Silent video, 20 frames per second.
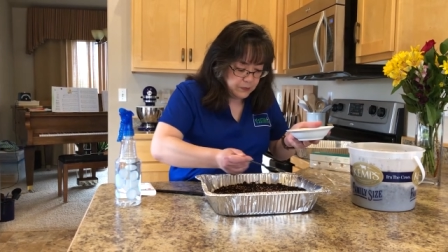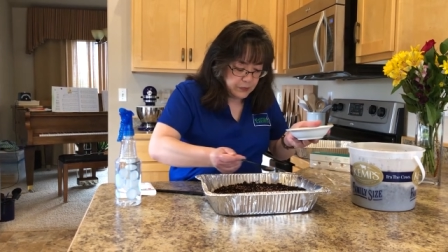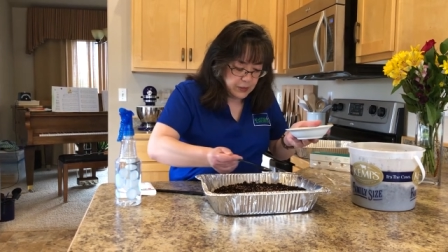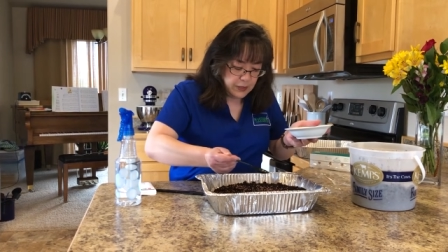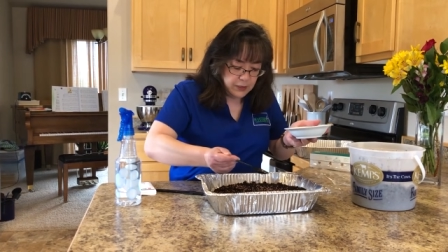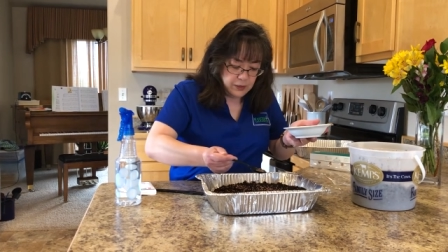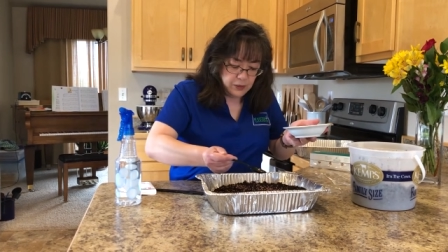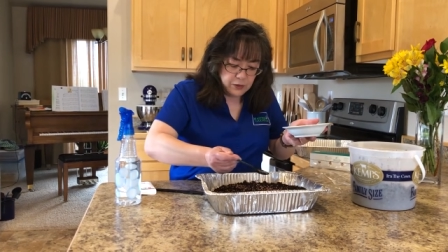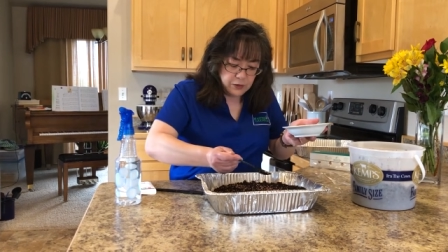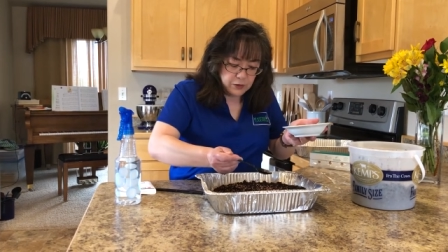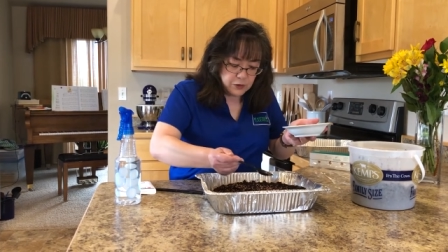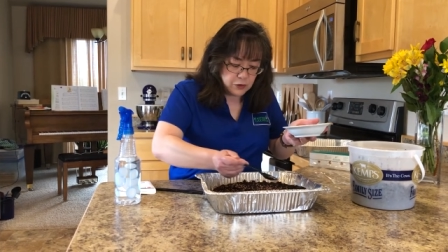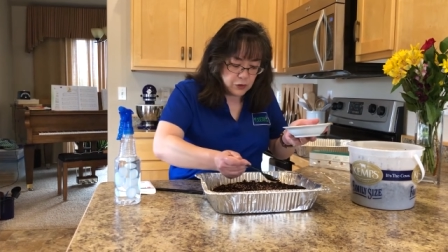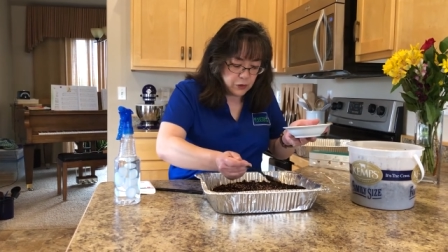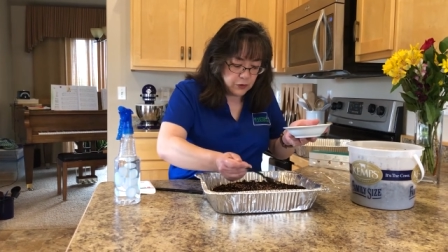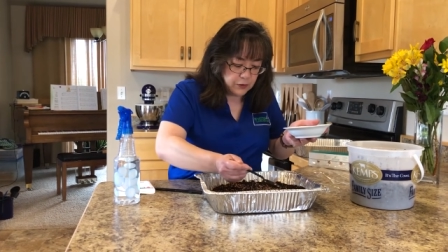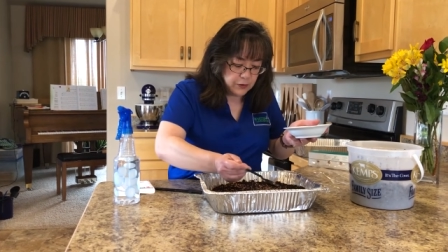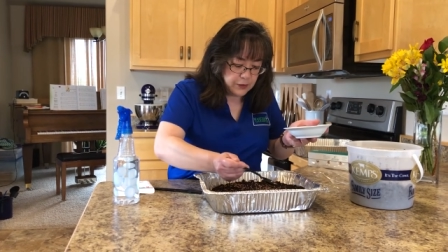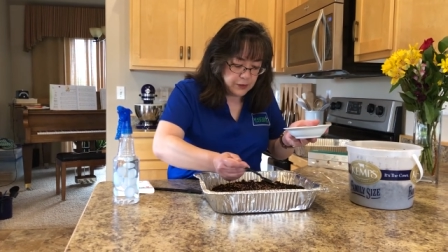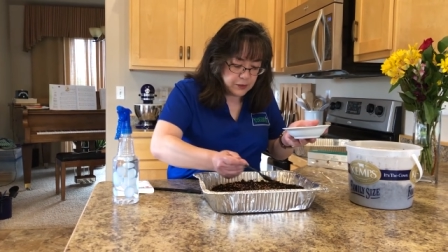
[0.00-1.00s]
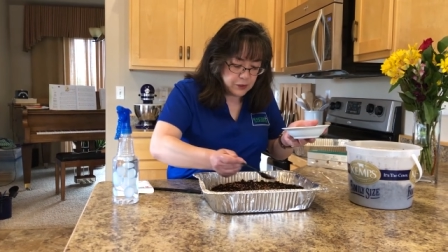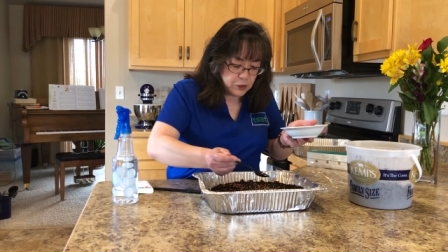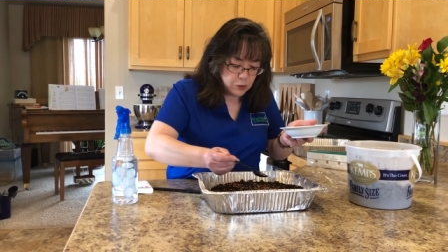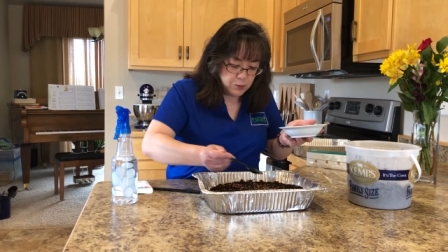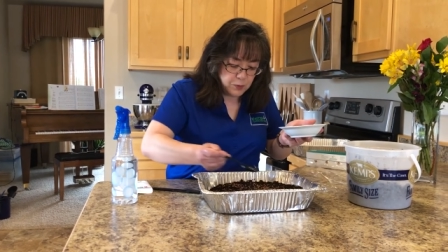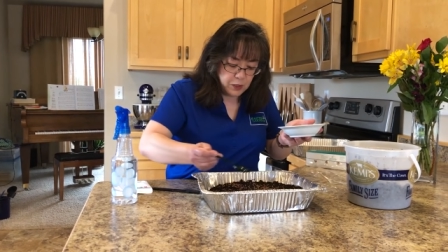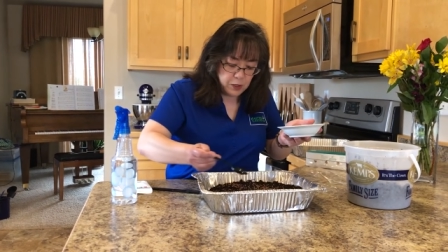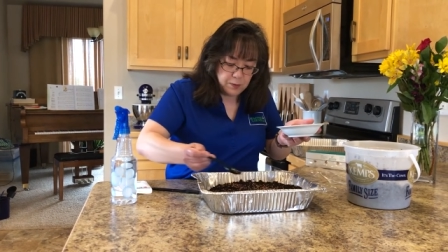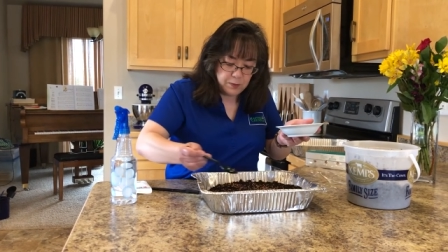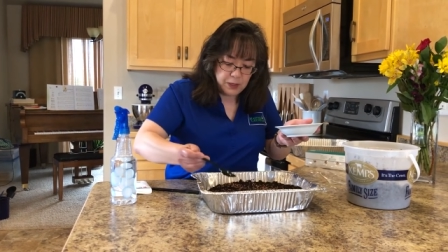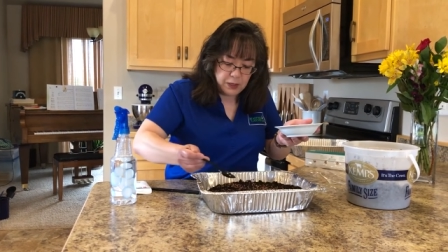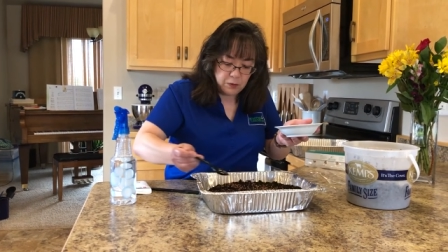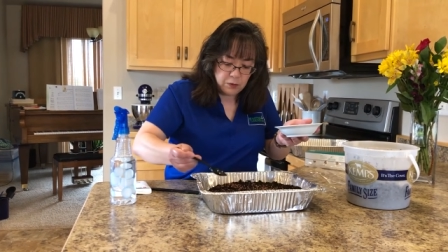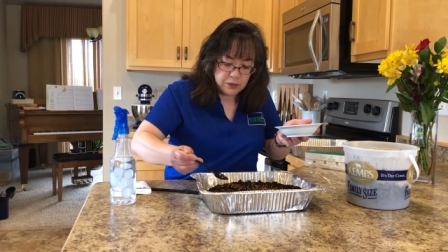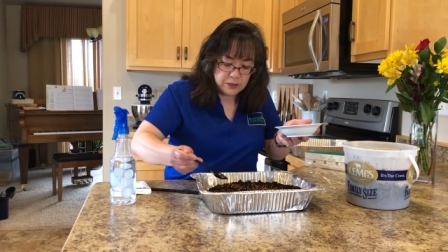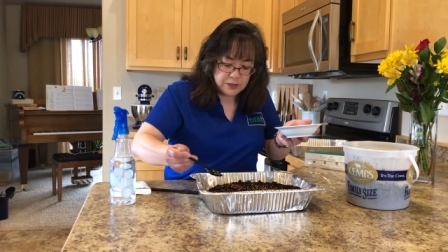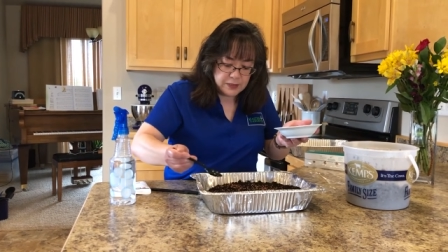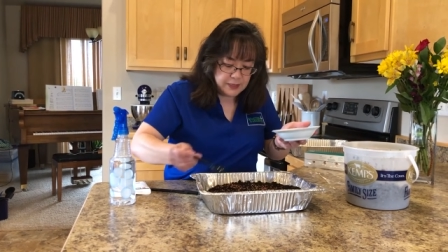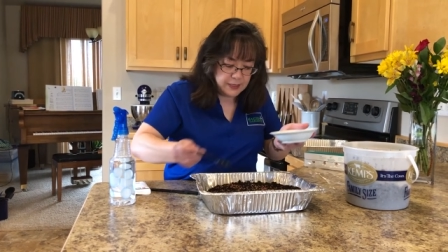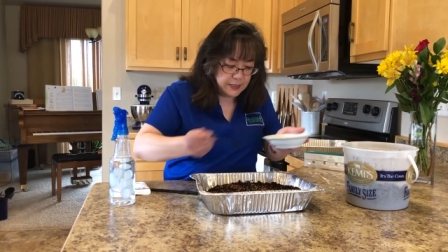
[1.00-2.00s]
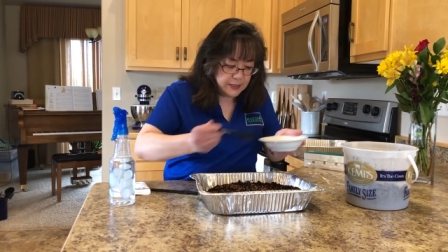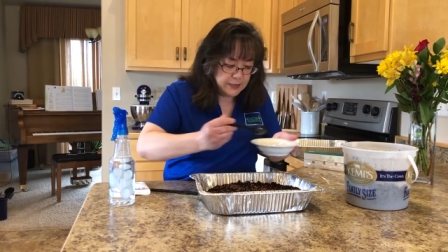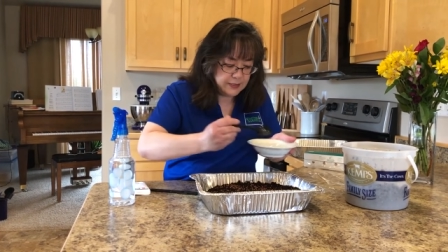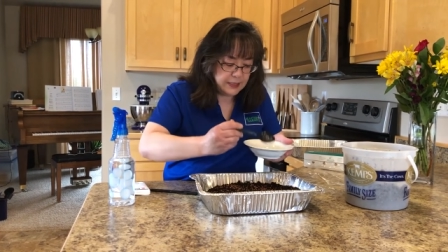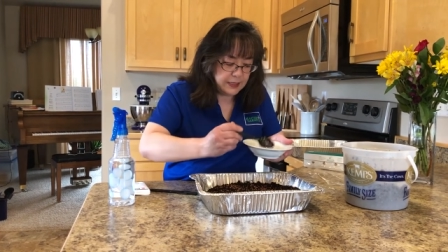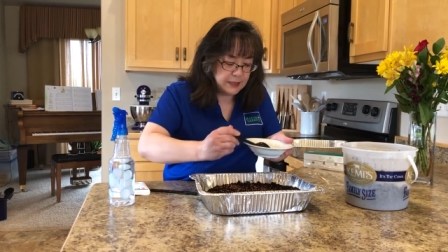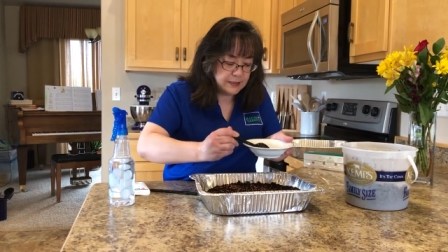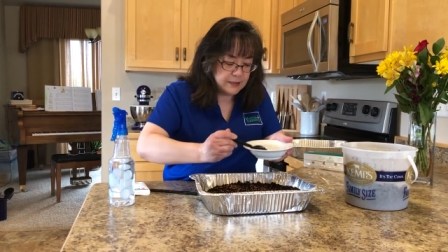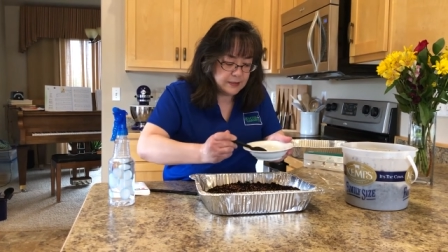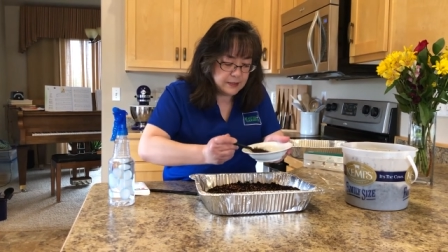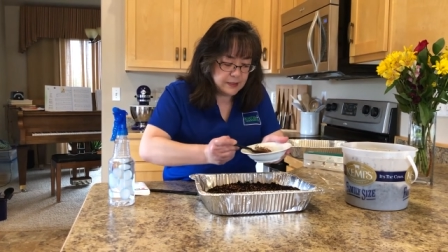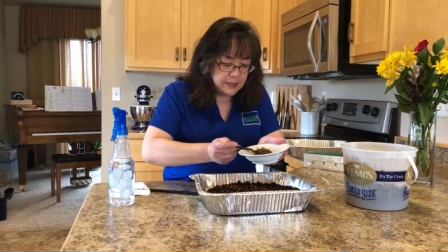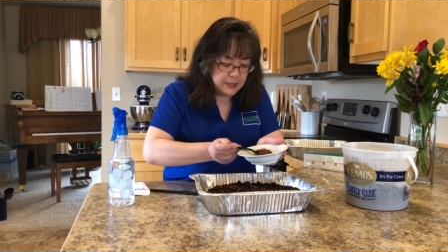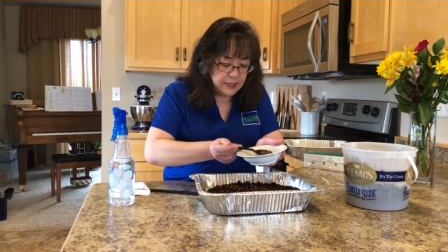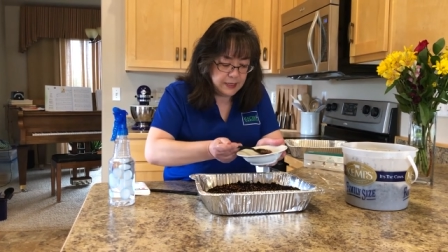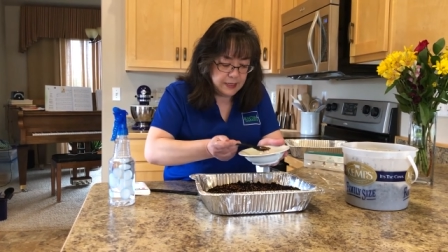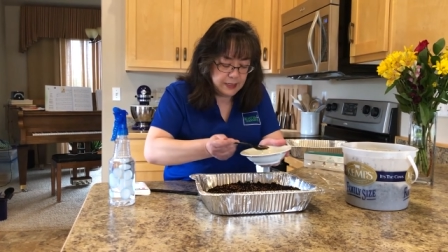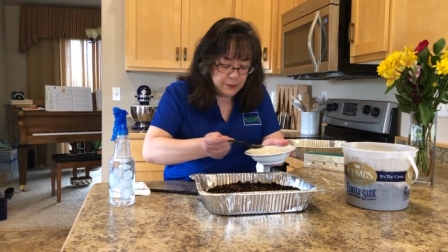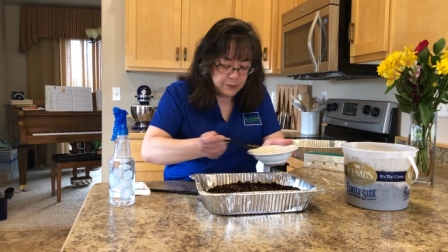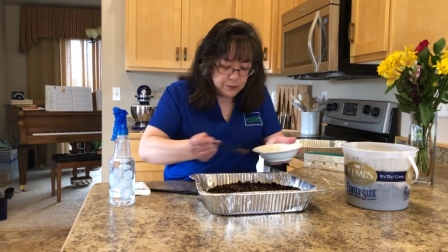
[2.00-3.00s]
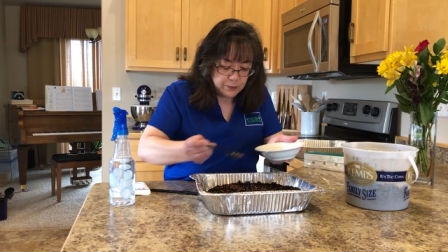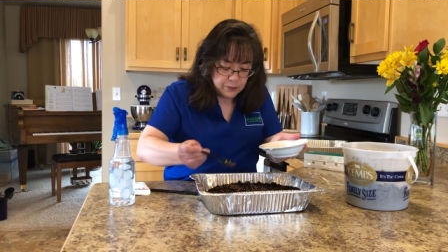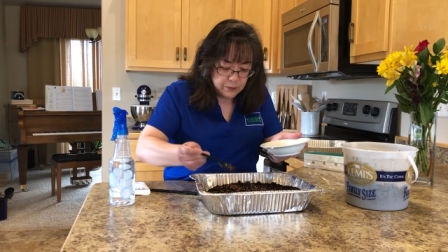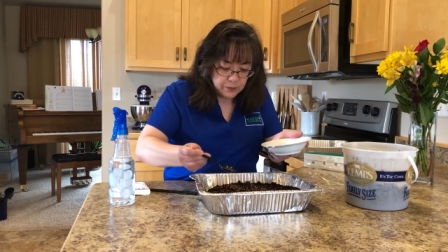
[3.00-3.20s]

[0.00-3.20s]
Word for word: And you can certainly experiment with seed density